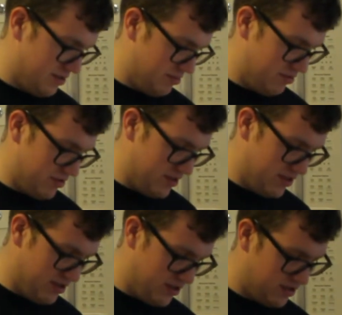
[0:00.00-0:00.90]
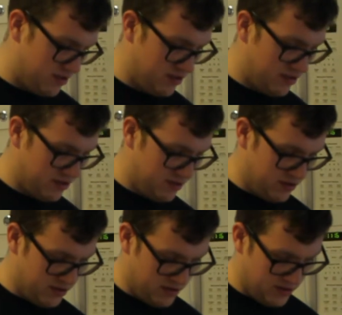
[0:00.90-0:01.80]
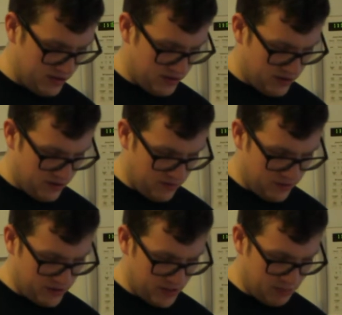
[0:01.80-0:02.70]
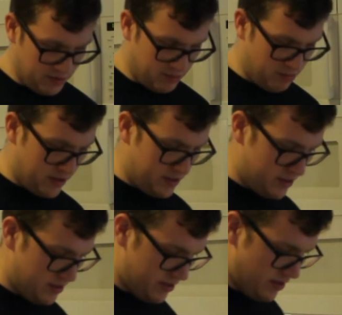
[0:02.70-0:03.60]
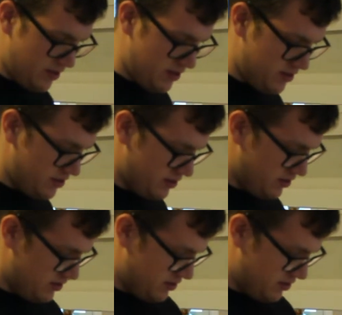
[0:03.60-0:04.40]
let me read this. First step is to place it into this.